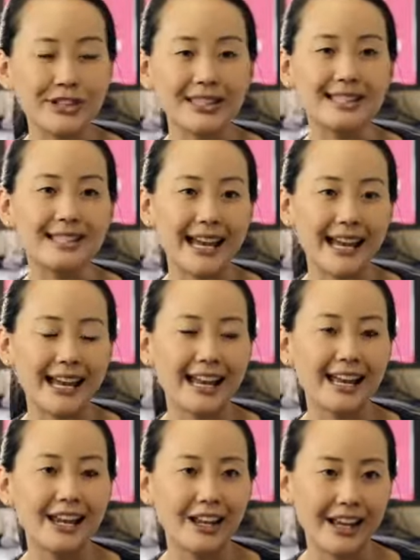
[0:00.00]
to stay
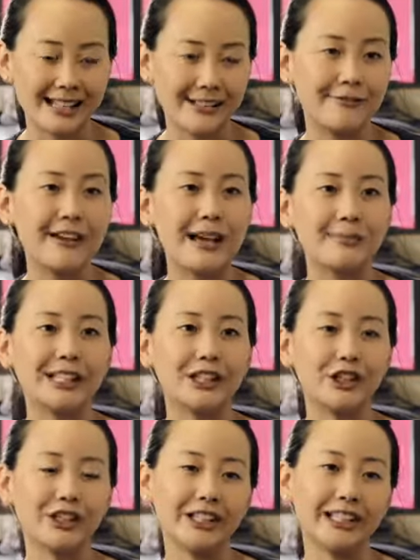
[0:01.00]
as a family
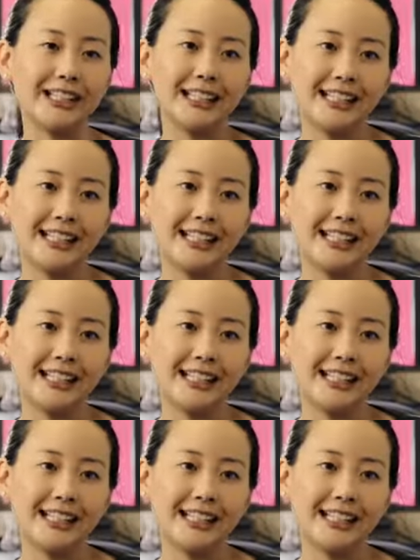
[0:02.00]
unit